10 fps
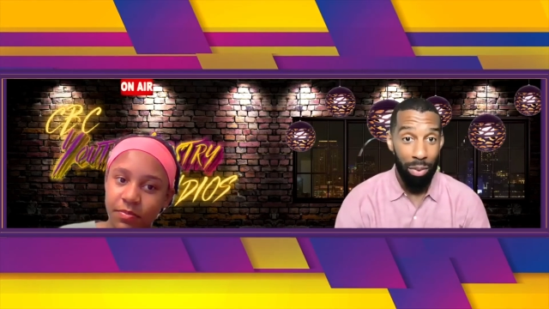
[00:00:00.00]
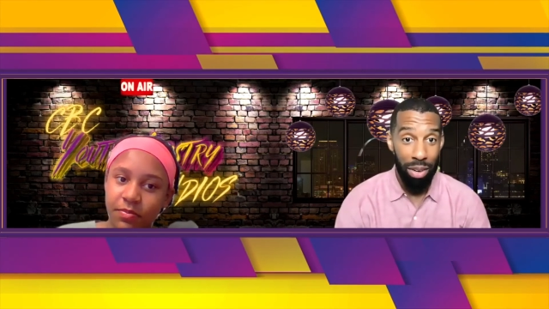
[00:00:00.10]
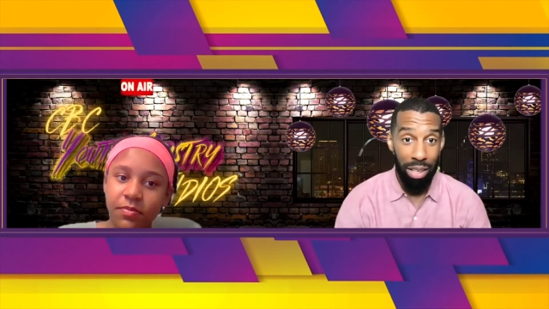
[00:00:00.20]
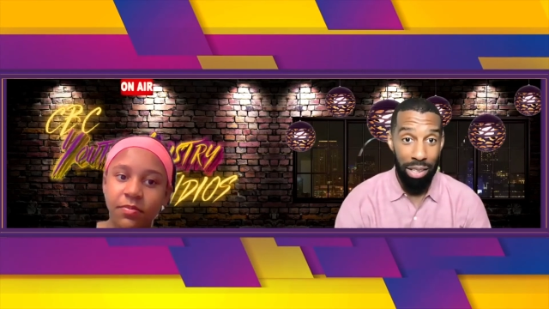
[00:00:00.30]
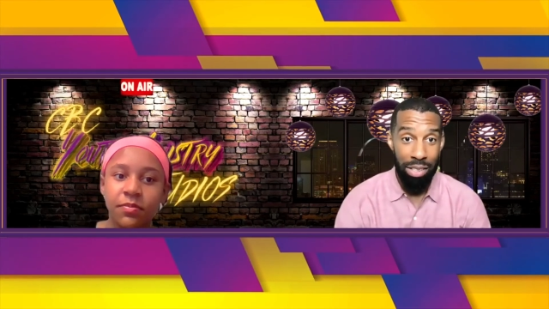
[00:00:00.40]

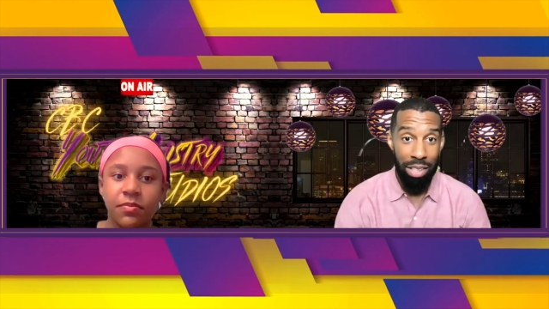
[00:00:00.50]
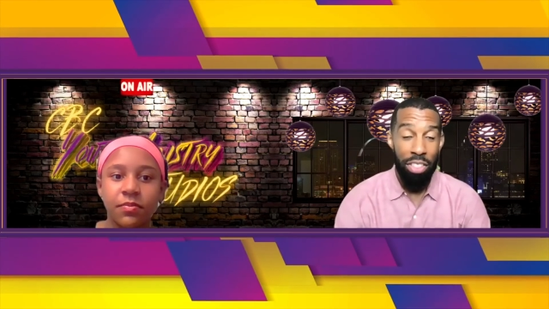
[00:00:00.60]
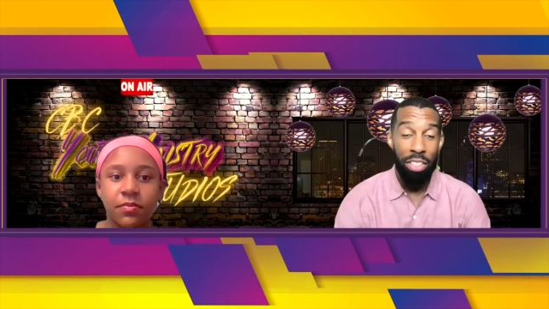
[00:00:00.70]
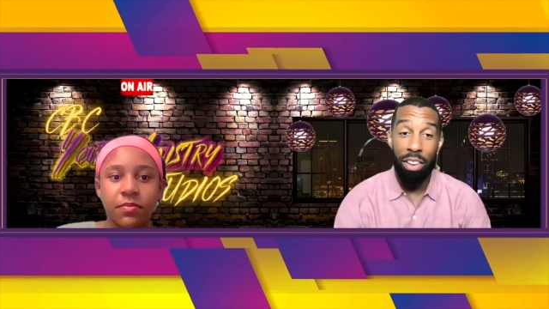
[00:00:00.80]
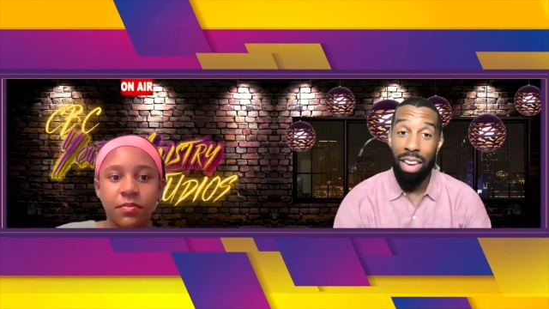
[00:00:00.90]
Speaker 1: rings.
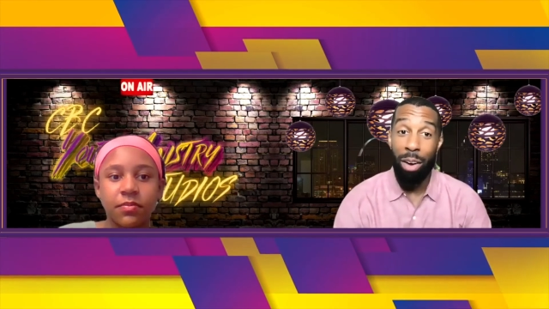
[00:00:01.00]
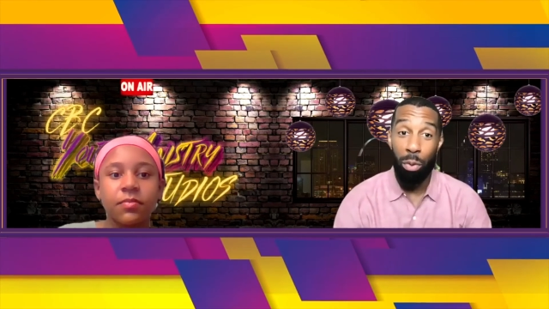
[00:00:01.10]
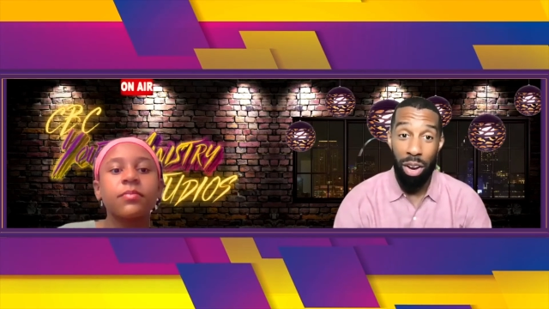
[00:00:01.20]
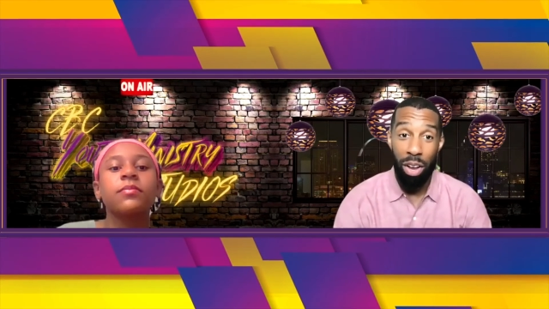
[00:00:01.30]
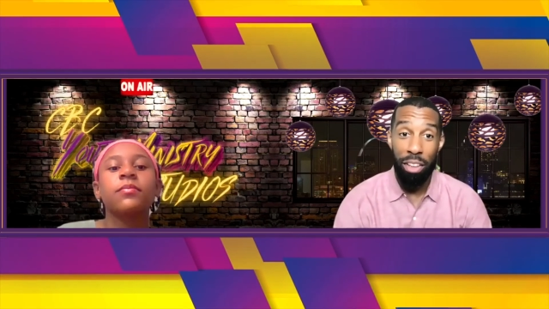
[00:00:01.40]
They're not
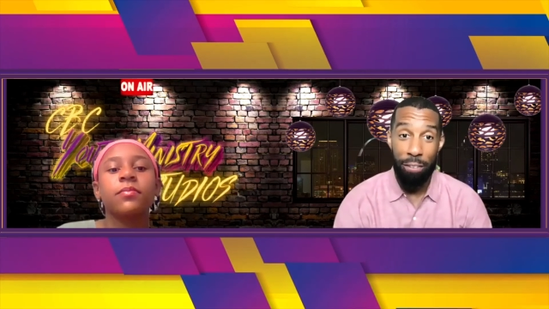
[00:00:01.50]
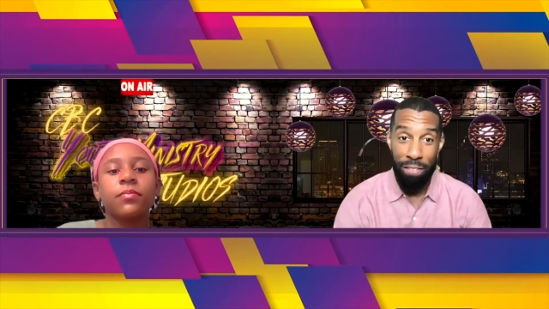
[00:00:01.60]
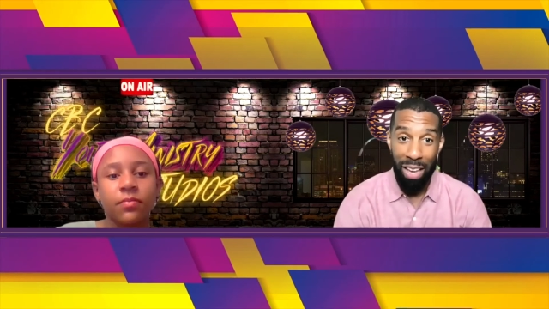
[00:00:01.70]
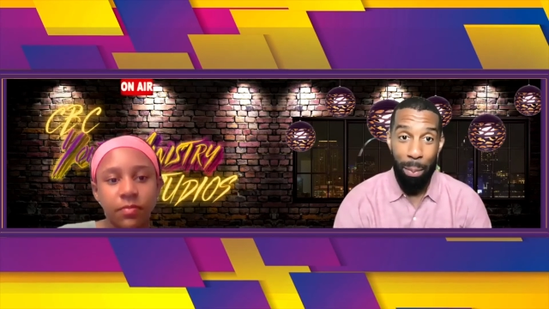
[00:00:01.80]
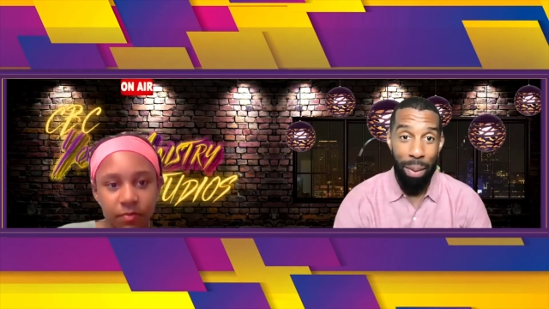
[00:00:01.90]
real, they're
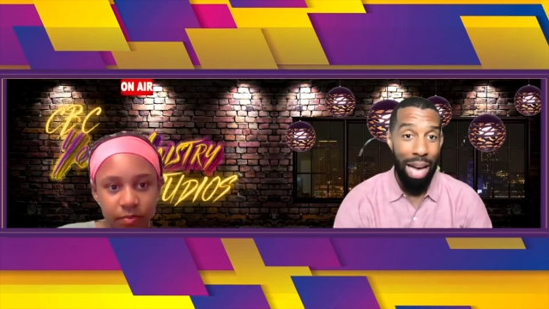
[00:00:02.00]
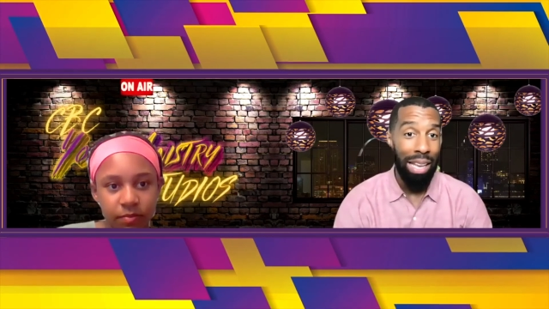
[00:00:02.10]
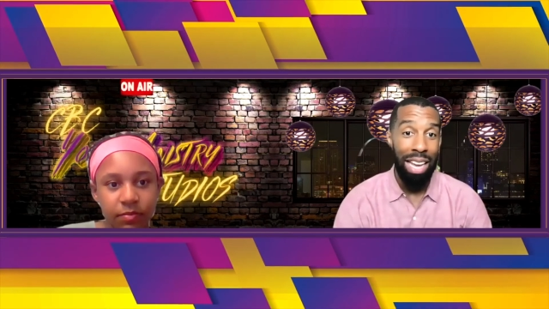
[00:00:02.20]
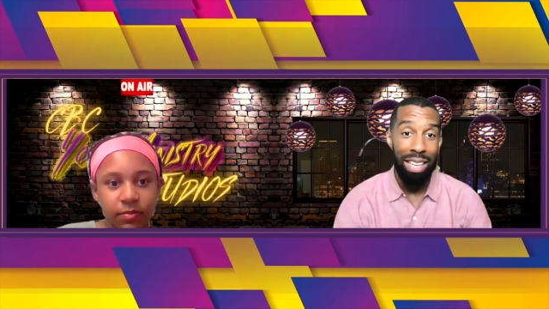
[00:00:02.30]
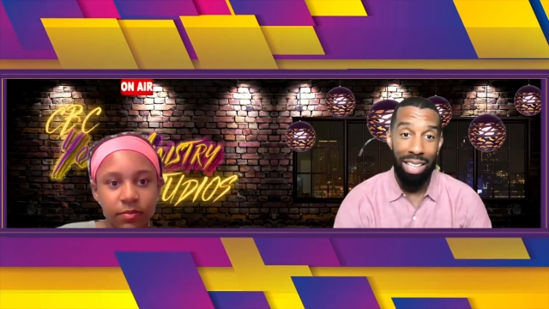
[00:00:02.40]
fake, but I
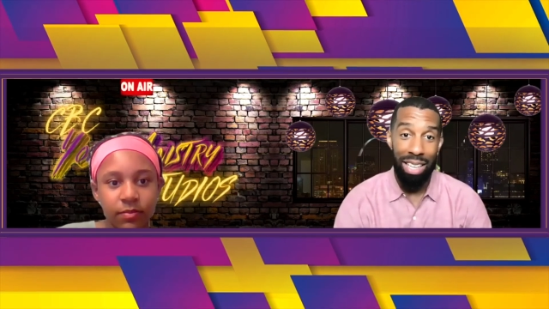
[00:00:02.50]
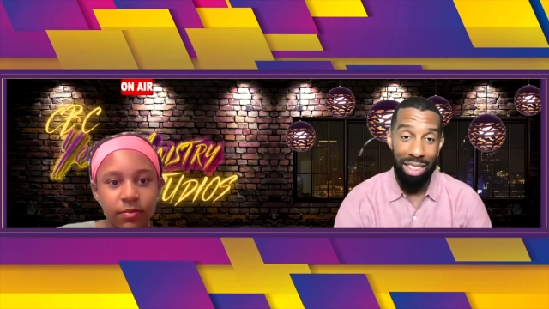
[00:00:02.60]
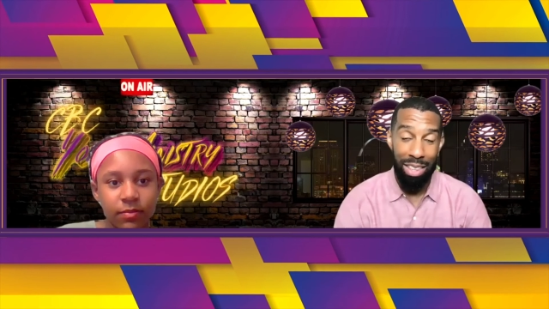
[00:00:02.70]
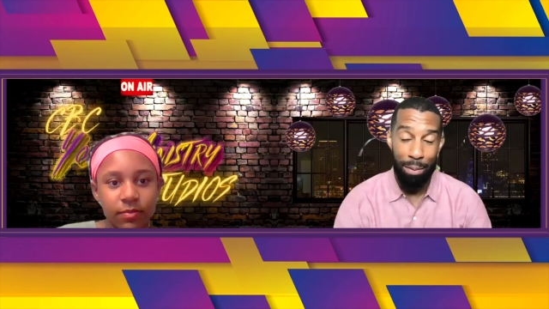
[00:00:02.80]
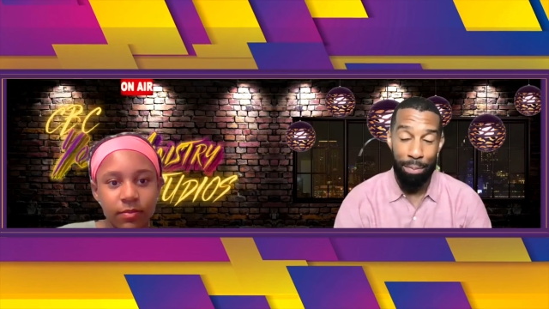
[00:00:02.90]
like to
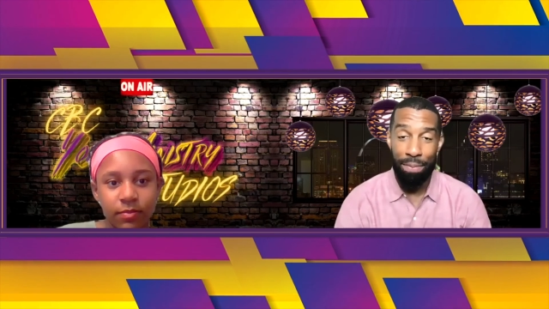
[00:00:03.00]
eat them.